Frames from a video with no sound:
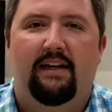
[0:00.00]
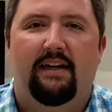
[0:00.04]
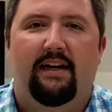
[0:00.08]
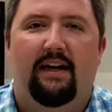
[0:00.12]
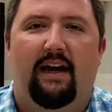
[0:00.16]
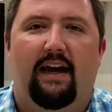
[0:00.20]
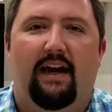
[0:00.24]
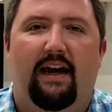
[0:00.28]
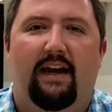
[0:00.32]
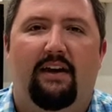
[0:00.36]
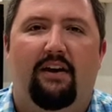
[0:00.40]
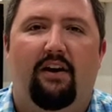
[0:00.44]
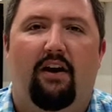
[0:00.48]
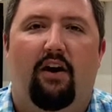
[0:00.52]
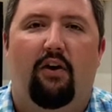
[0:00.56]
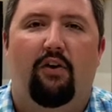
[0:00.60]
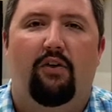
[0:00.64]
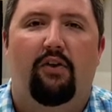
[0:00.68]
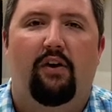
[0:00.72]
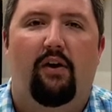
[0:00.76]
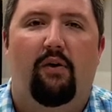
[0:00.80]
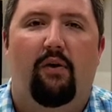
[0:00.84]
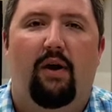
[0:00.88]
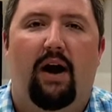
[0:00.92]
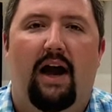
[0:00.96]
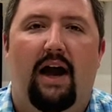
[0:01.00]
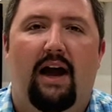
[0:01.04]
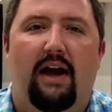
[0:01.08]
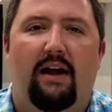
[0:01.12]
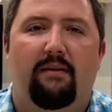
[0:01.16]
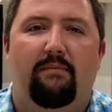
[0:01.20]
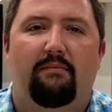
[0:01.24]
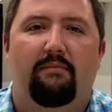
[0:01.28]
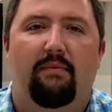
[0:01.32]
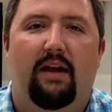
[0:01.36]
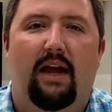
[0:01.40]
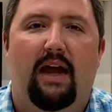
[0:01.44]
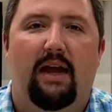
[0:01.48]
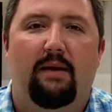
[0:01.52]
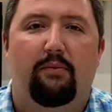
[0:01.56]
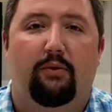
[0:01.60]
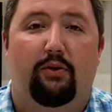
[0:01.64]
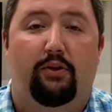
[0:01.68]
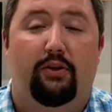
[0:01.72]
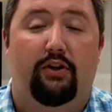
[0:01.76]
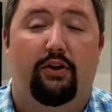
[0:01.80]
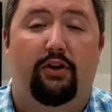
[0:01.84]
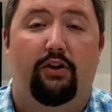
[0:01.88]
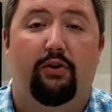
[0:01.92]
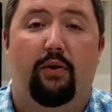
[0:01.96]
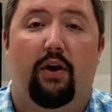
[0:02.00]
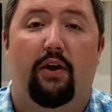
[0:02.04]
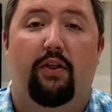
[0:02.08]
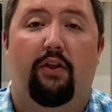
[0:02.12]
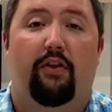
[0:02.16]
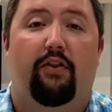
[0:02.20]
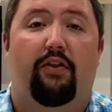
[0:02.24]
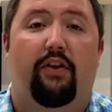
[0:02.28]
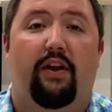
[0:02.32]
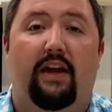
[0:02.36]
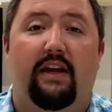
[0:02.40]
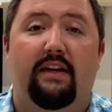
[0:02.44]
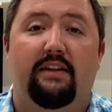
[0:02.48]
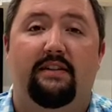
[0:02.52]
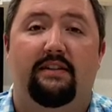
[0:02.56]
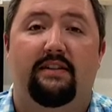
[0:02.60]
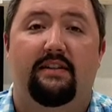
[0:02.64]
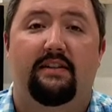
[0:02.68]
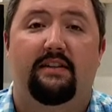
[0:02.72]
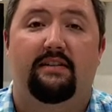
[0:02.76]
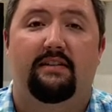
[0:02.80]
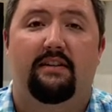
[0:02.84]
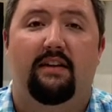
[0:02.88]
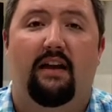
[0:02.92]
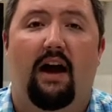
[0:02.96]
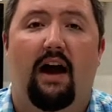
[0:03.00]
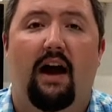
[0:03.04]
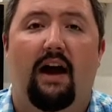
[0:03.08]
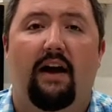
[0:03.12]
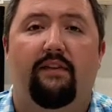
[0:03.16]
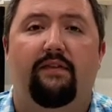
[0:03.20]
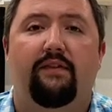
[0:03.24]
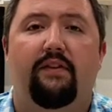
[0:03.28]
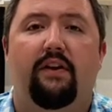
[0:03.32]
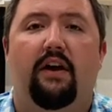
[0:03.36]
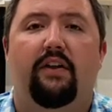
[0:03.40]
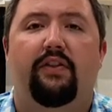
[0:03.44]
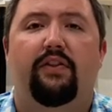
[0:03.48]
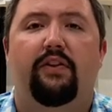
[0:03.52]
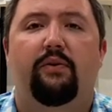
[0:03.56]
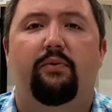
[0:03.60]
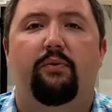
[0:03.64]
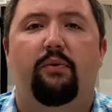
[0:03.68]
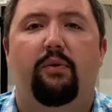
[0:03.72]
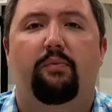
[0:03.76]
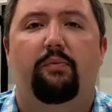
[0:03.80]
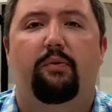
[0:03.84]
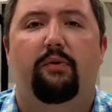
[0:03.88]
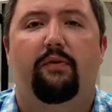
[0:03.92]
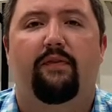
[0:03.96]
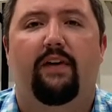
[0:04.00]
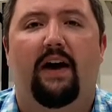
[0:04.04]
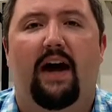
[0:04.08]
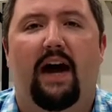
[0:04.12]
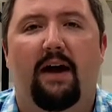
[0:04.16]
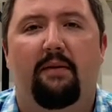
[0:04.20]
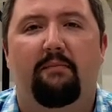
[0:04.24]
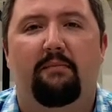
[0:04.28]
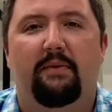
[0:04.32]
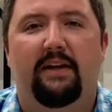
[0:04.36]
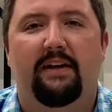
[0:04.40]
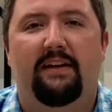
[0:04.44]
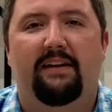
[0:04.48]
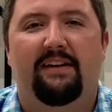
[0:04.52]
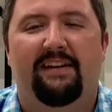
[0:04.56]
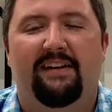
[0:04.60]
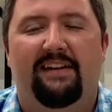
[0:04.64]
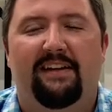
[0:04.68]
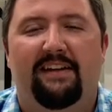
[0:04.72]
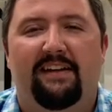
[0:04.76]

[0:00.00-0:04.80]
And although I am able to do other things in this life, nothing would provide me